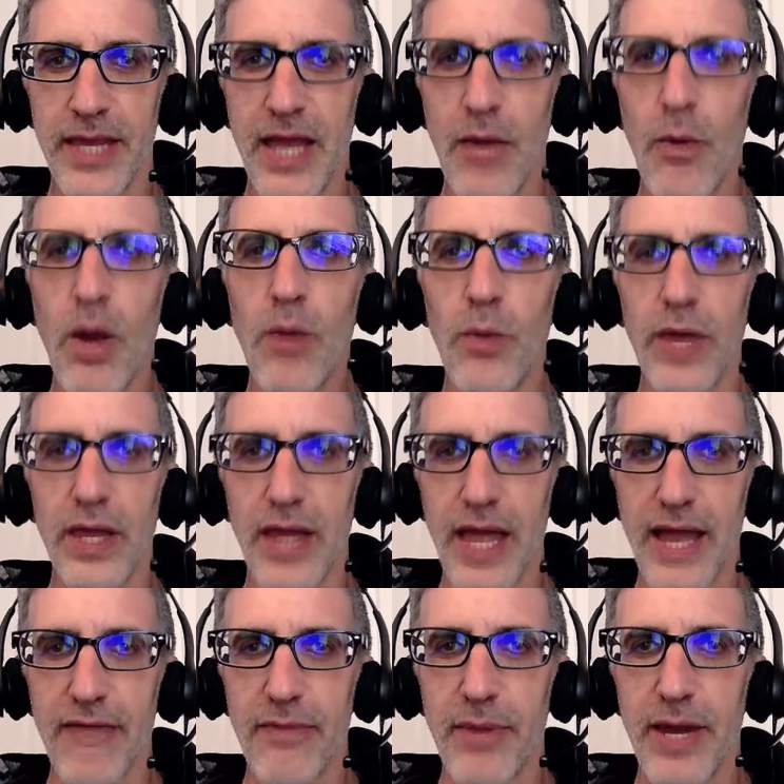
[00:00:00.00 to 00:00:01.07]
You get 1 week
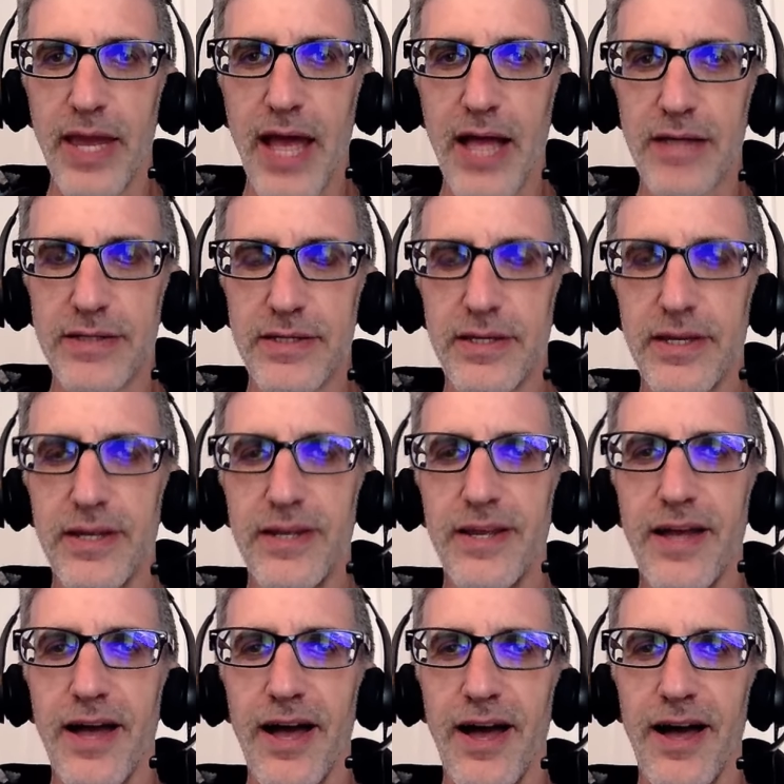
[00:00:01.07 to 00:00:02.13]
like everybody else.
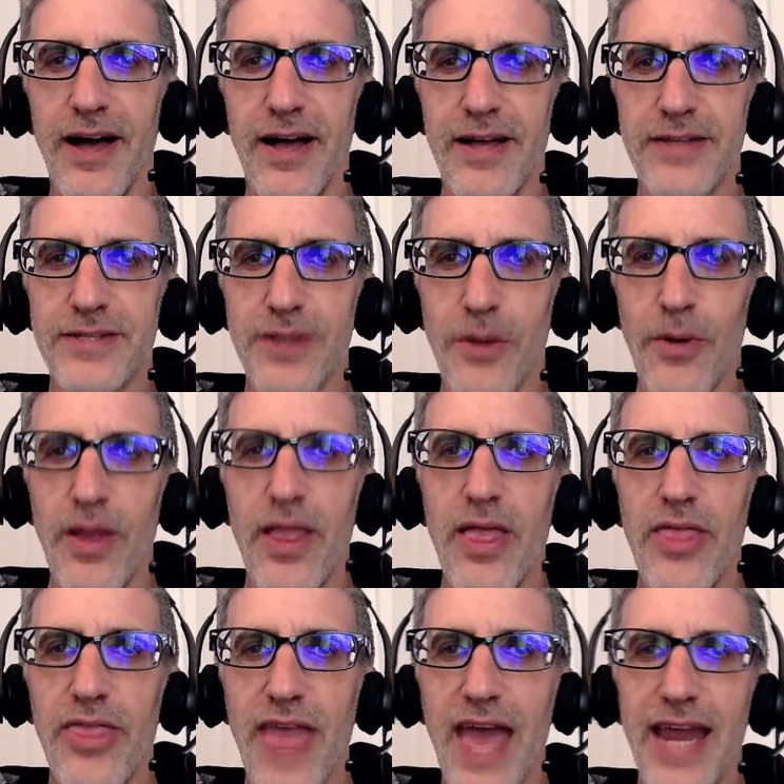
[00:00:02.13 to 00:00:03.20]
So
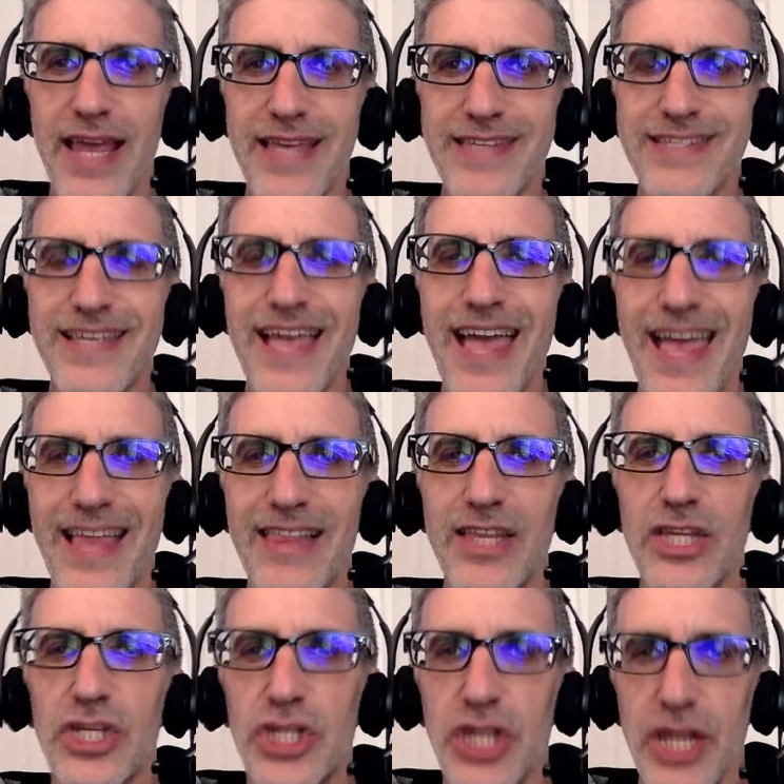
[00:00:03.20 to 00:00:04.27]
that is a
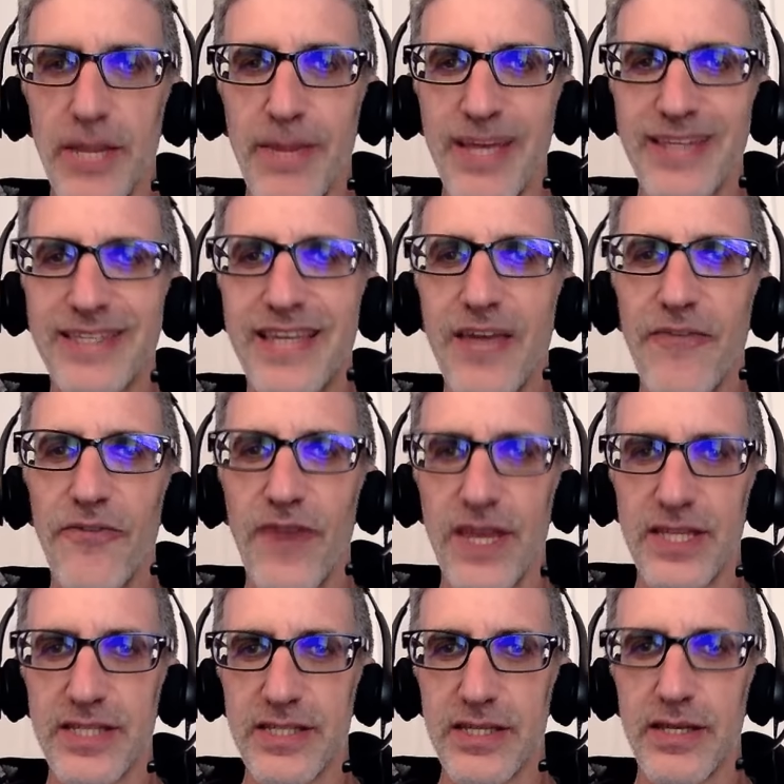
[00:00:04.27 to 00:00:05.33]
legitimate
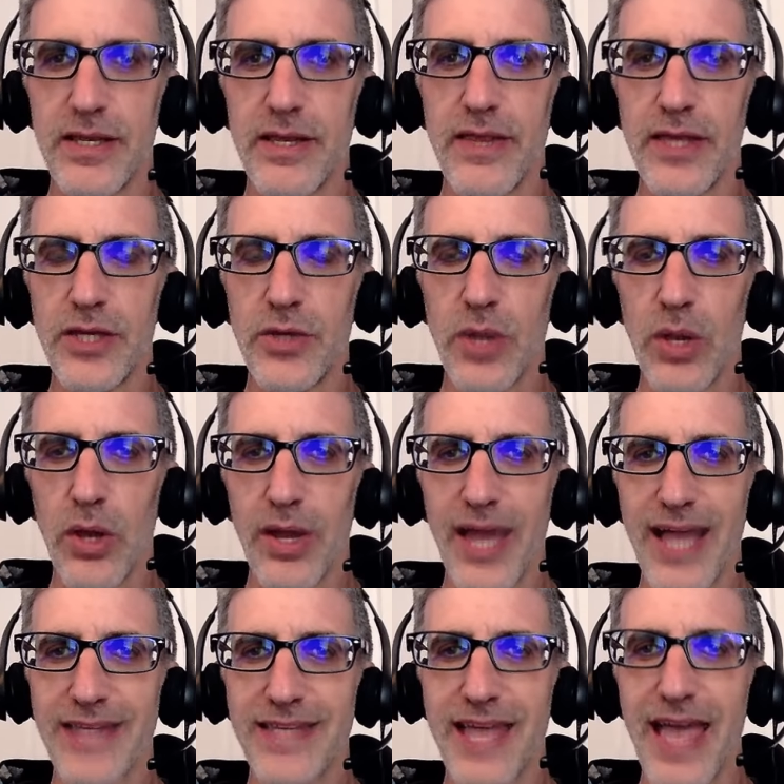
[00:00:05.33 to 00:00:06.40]
difference that you can
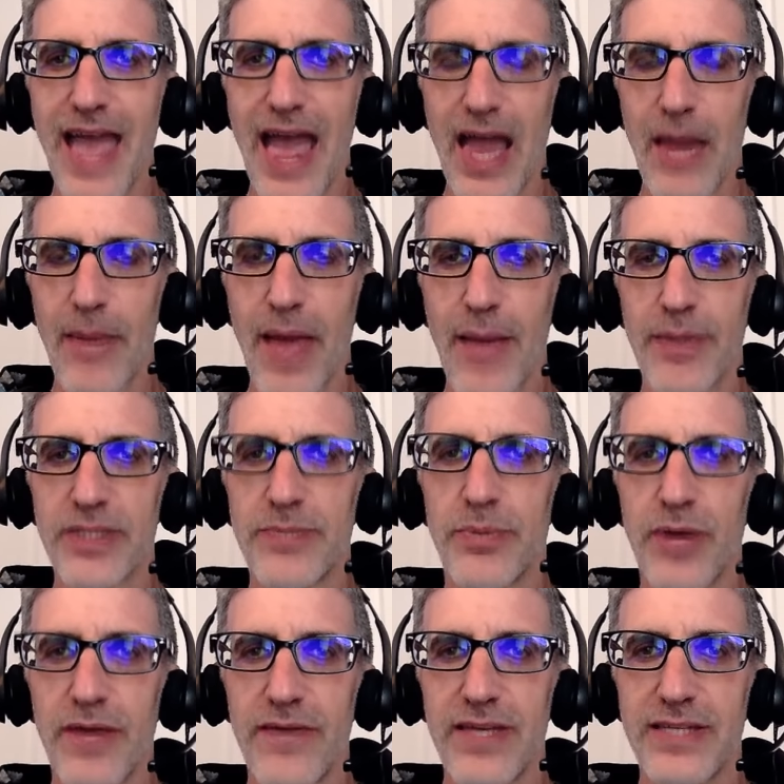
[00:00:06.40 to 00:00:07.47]
look at, say, Alabama's
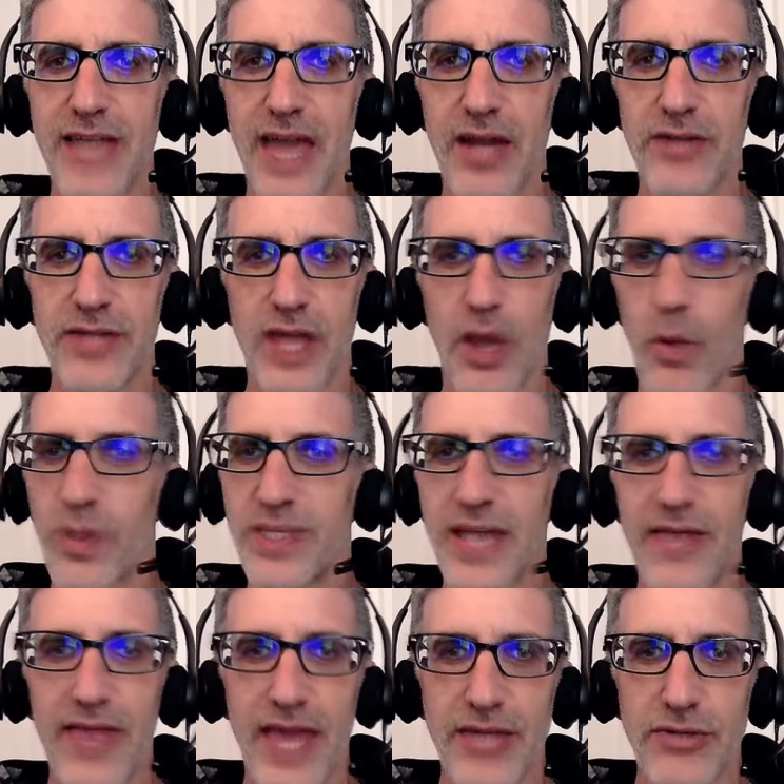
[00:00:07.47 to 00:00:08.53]
previous titles. They always
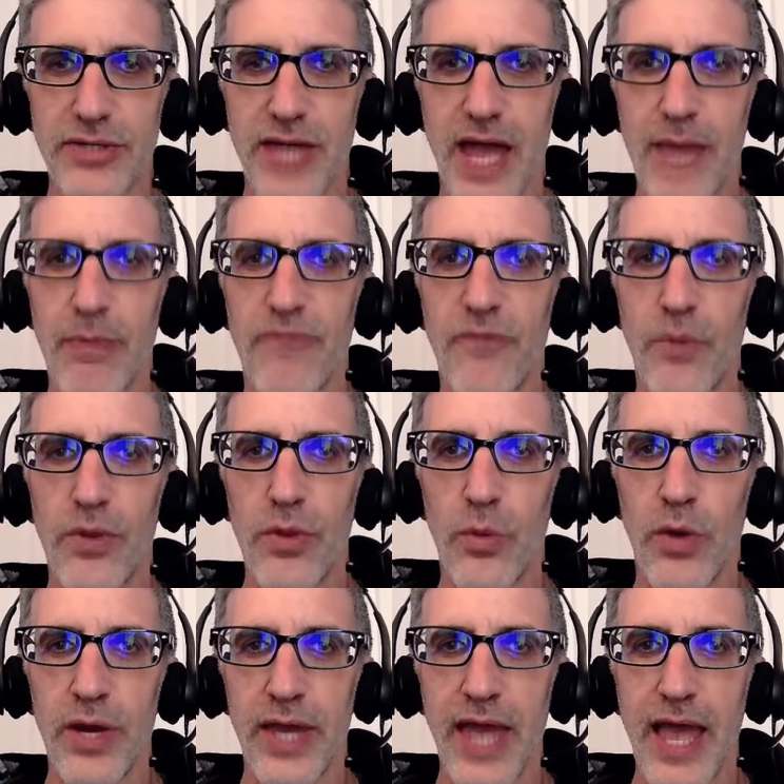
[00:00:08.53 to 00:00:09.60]
had the extra time before the
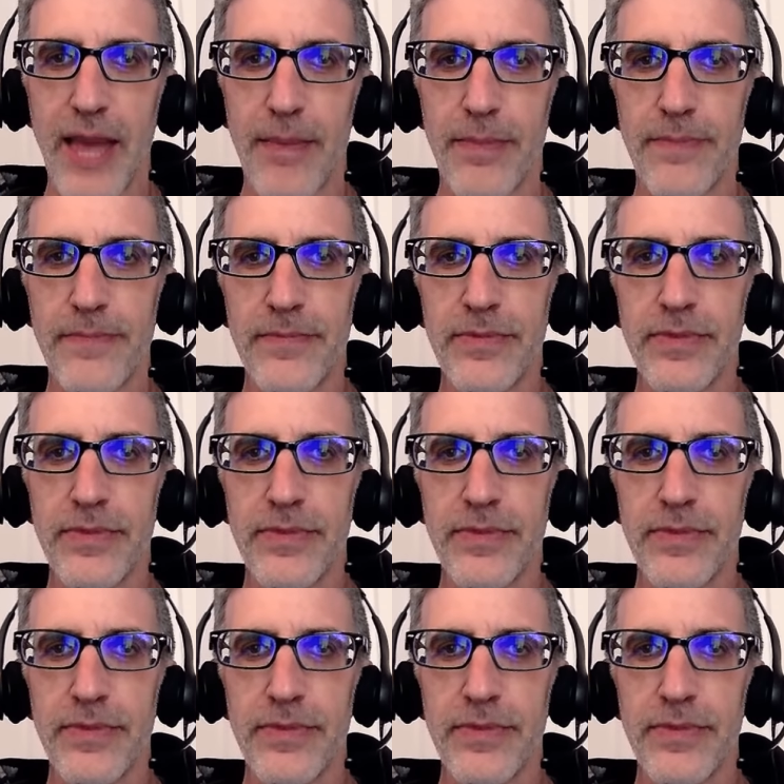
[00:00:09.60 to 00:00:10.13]
one game.